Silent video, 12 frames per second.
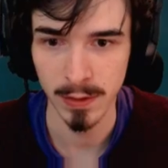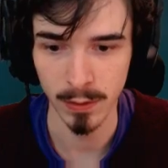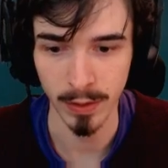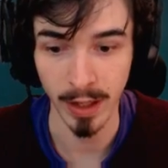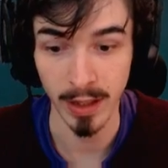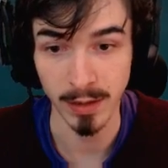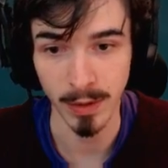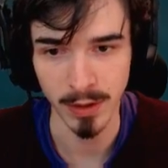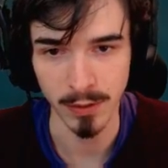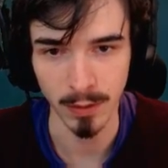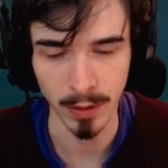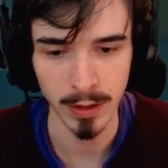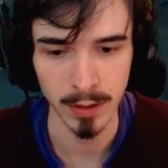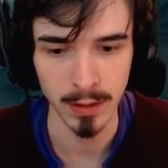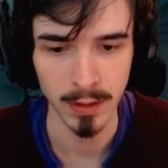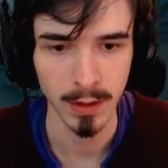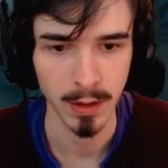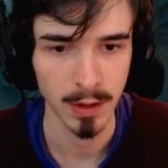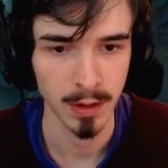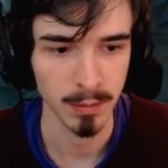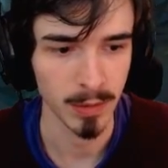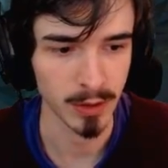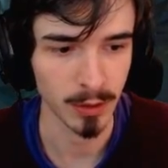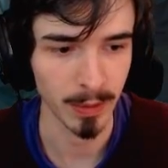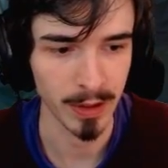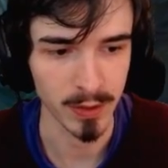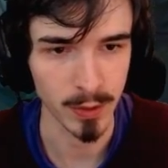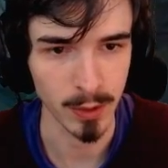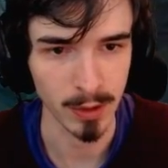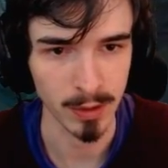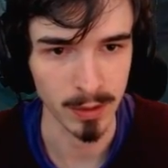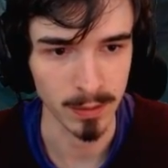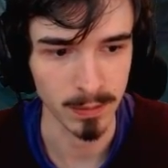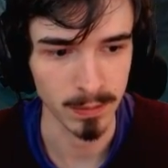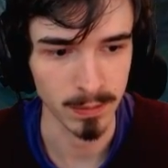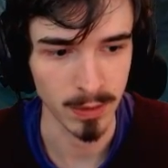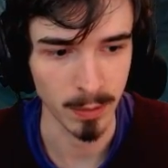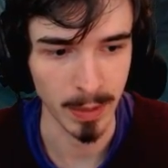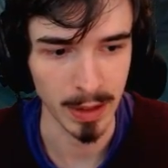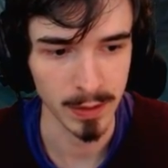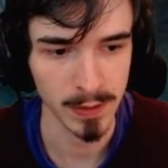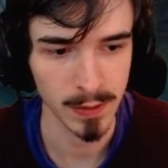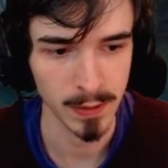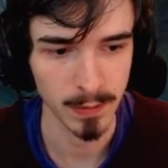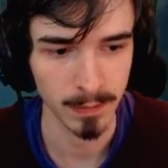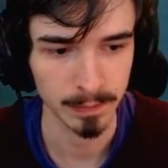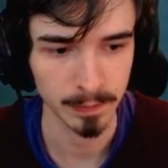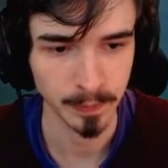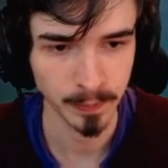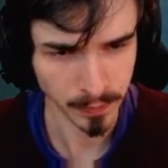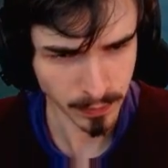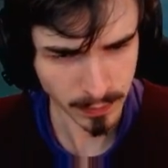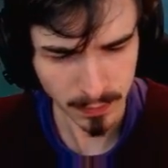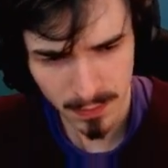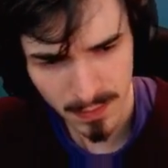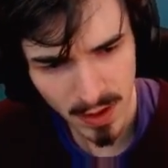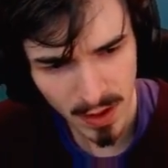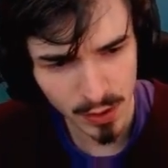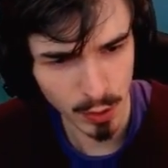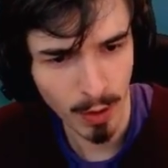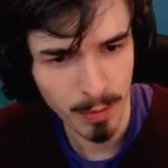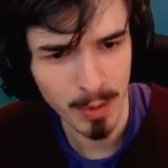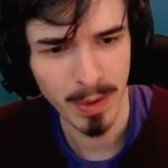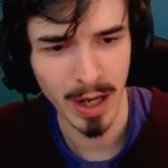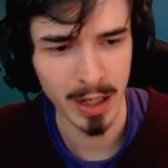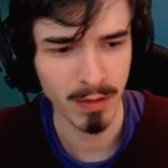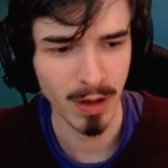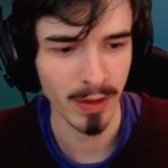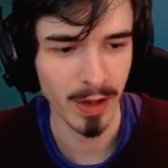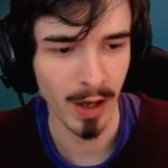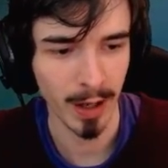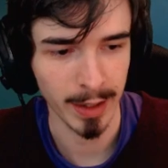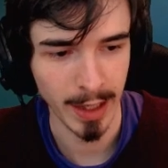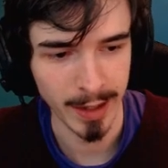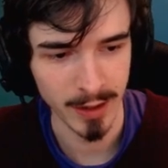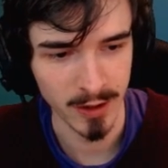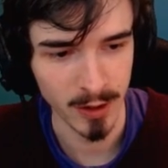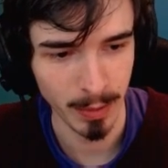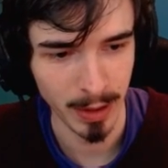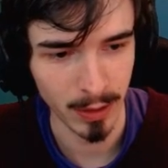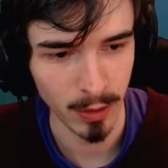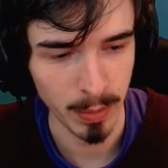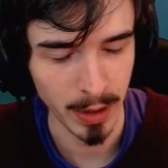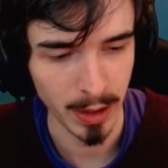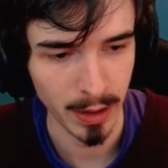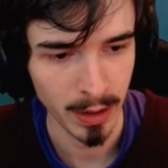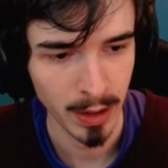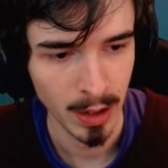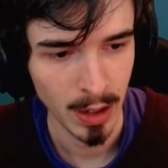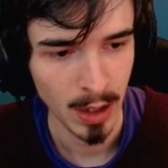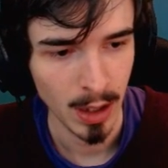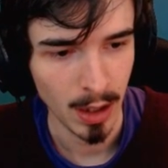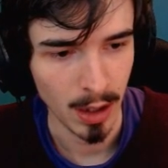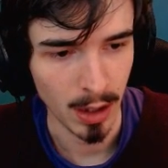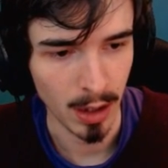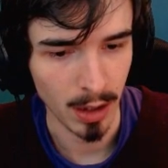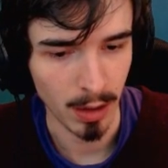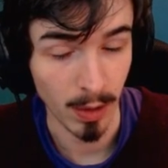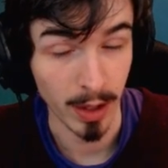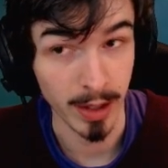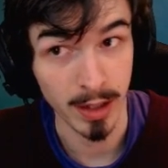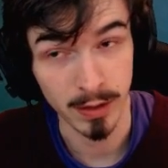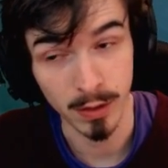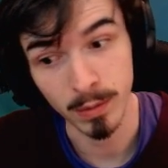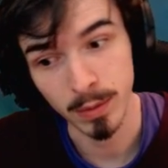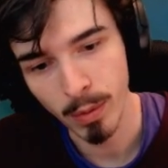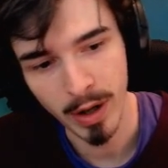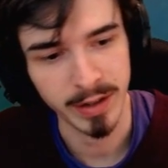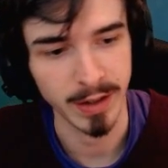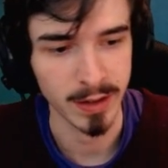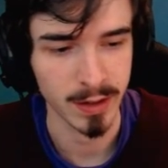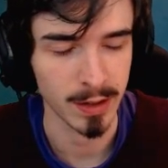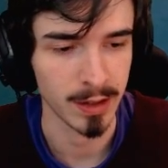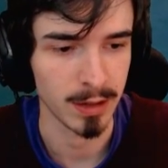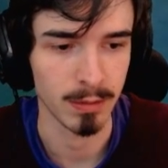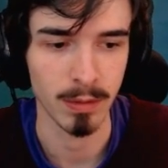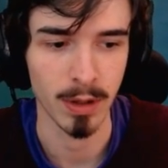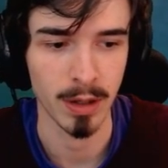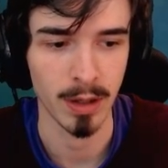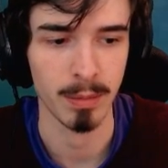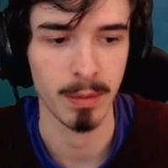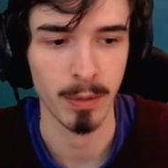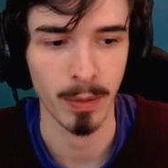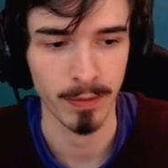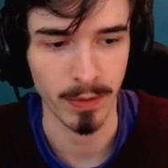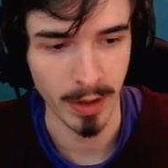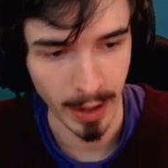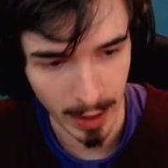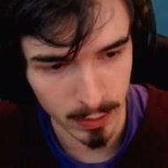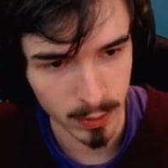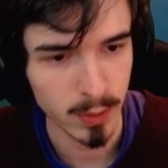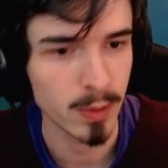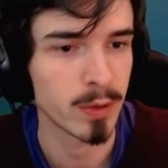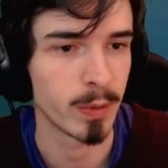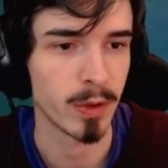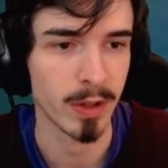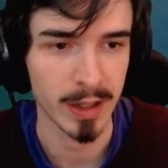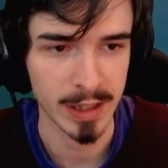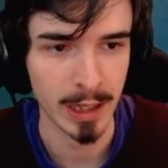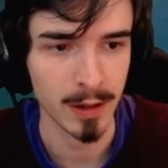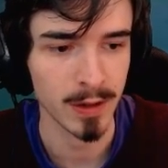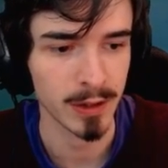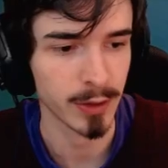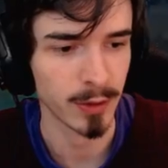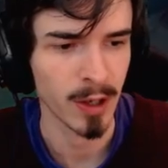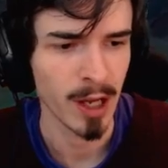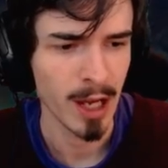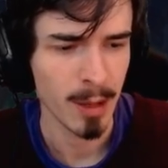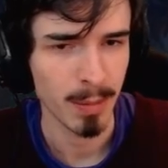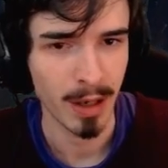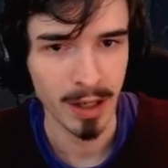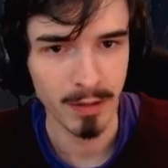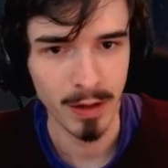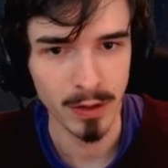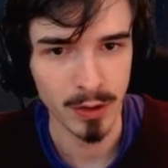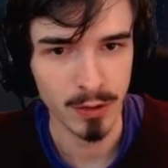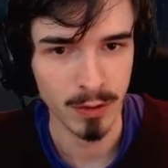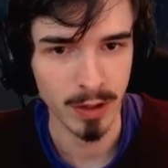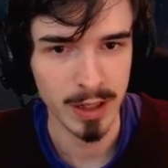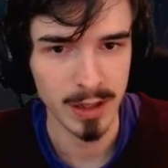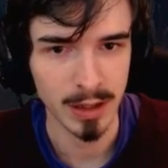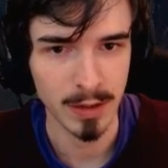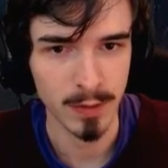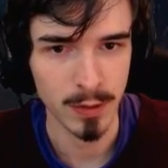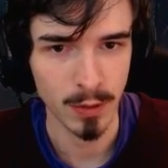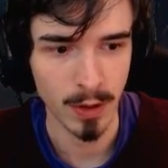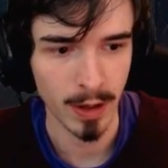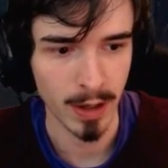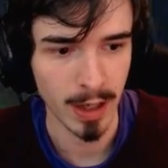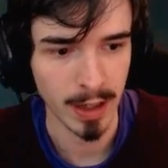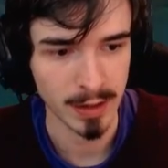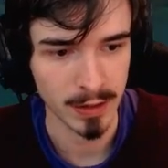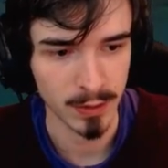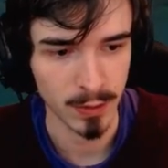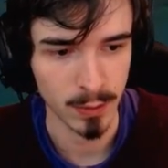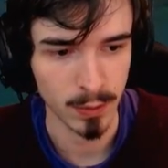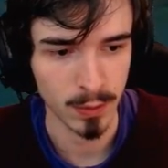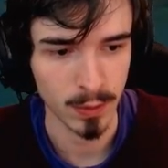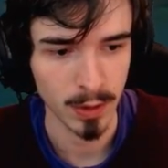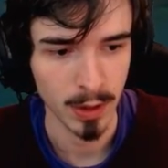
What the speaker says: or that is my strong lane. My top lane is doing the best. So I've been playing around that. I ganked top a little bit. Or I ganked top twice actually. I went for the Herald. We've got that tower. So playing around your strong lanes gives you access to